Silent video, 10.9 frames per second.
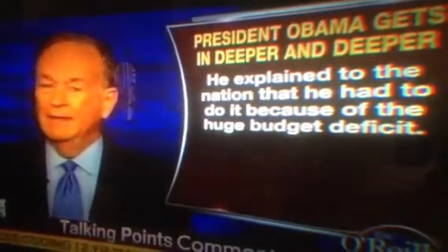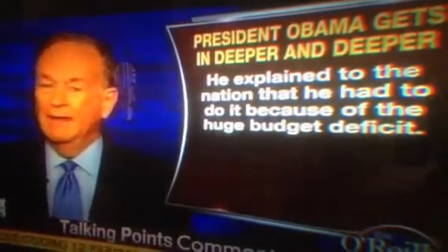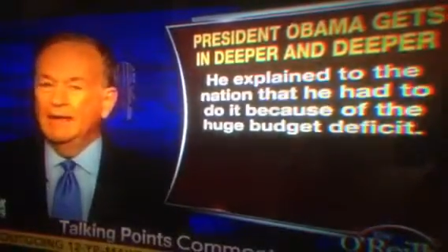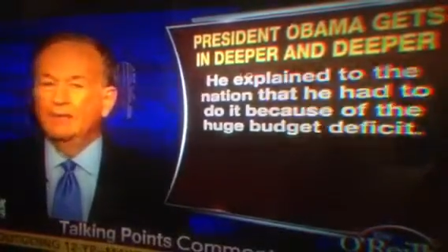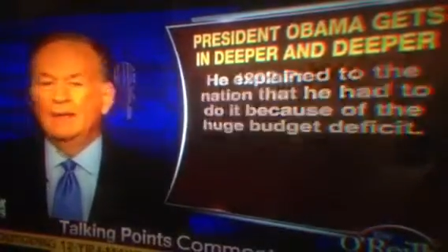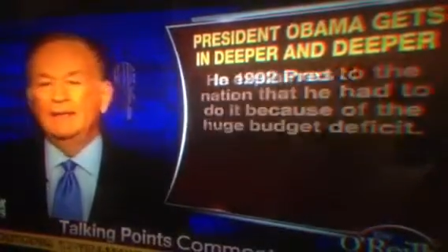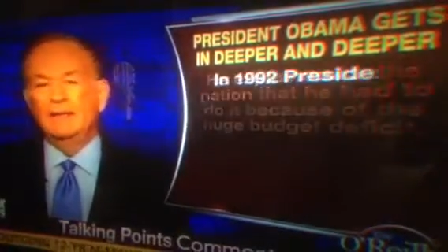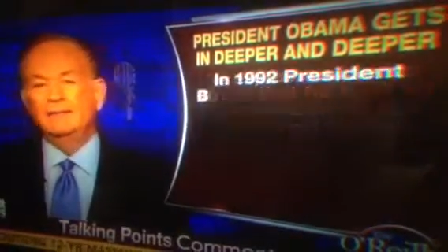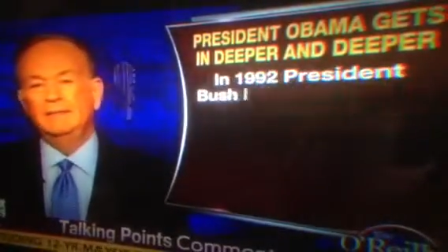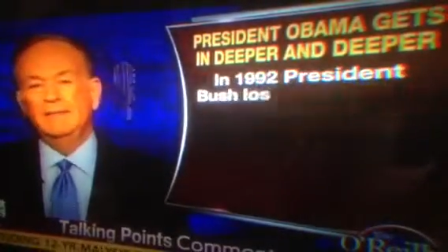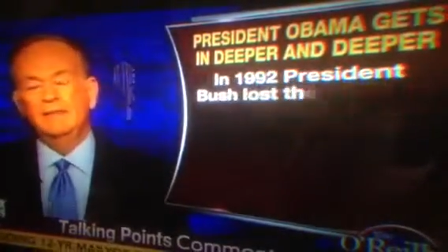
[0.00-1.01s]
Anyway, in
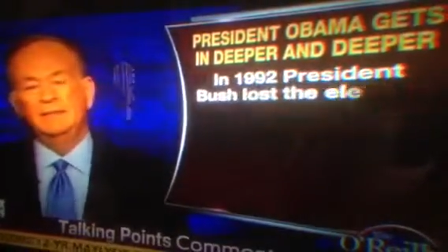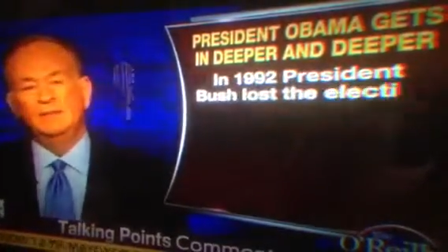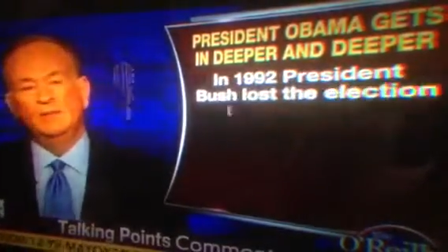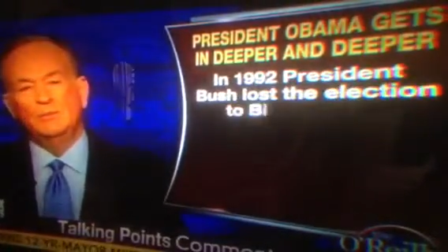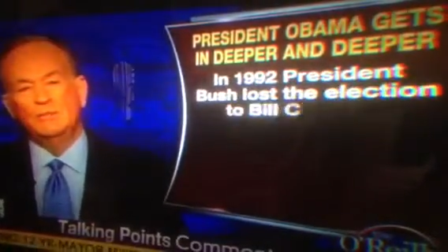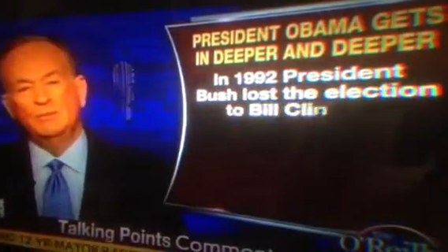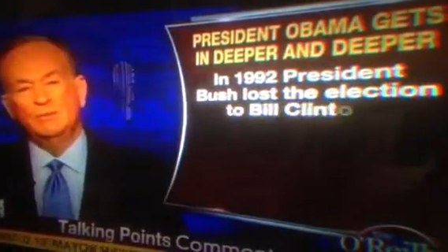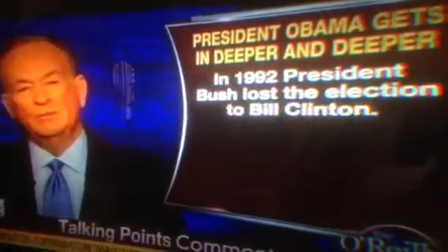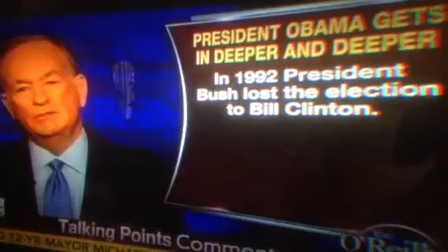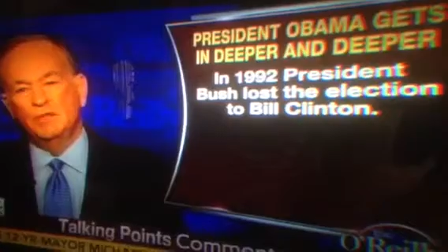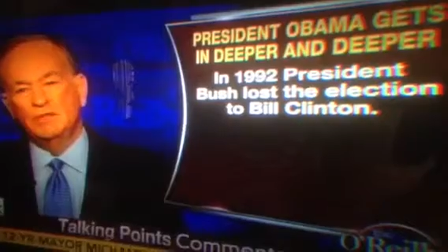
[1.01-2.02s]
1992, President
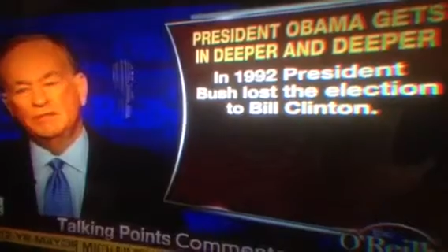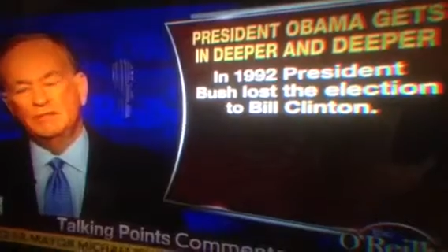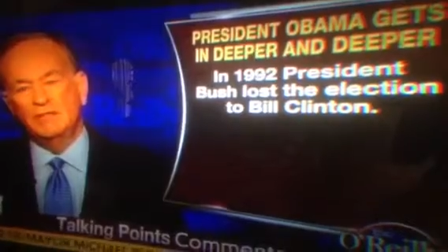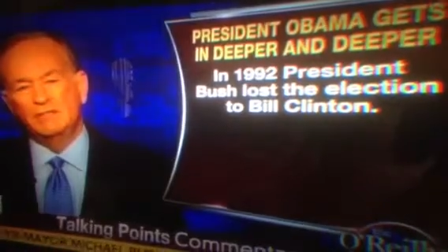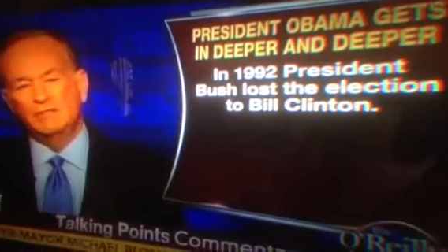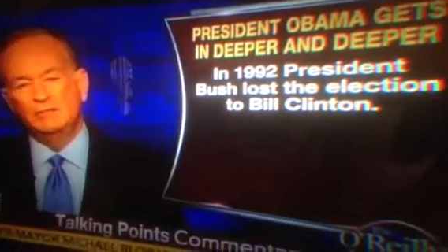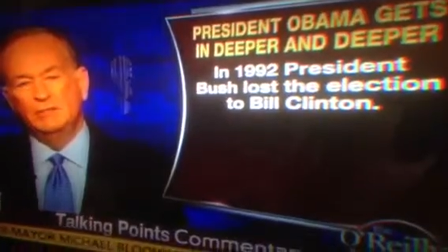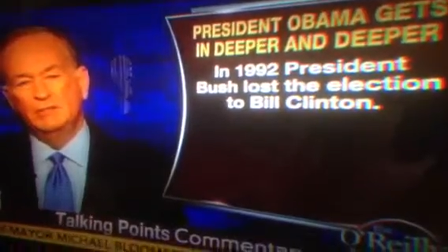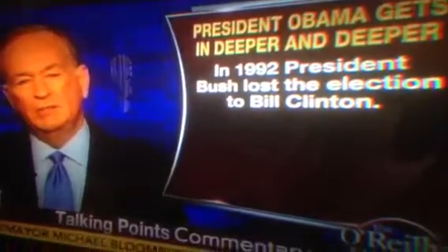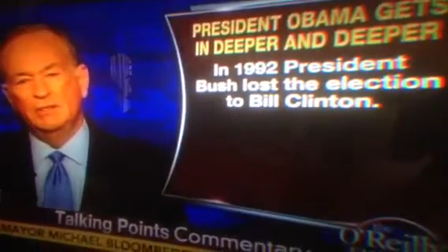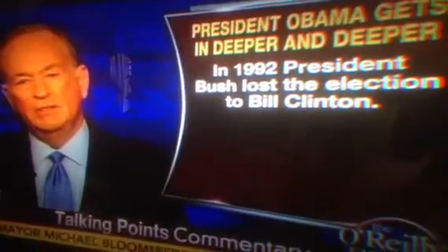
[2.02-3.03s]
Bush lost the election to
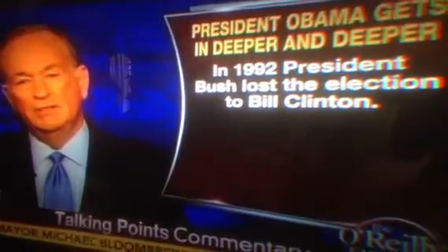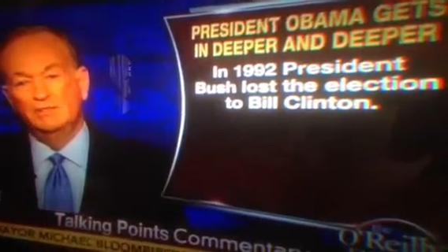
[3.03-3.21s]
Bill Clinton.